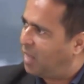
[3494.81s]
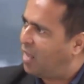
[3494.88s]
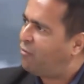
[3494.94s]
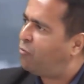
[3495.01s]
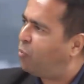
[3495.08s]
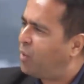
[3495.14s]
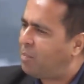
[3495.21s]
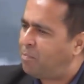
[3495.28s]

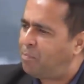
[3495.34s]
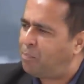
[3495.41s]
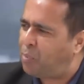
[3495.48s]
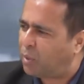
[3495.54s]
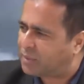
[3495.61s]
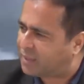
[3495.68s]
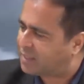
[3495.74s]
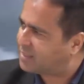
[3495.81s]
if we
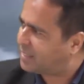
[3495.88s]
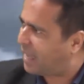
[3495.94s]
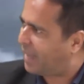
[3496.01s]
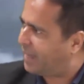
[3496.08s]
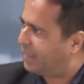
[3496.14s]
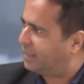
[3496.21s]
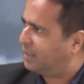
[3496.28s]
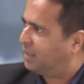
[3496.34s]
put
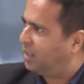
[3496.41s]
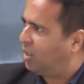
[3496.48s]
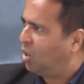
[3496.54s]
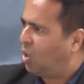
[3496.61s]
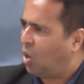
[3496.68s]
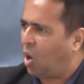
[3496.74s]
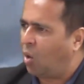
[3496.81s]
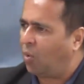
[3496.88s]
aside
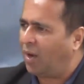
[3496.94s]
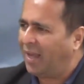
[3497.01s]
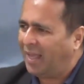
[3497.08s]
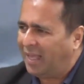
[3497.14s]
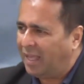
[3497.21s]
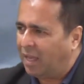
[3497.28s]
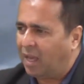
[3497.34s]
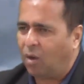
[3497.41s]
our
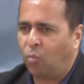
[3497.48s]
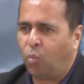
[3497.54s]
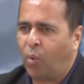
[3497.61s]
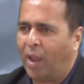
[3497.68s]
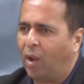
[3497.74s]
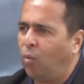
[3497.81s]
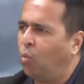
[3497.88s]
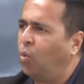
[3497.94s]

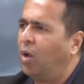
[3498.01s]
we,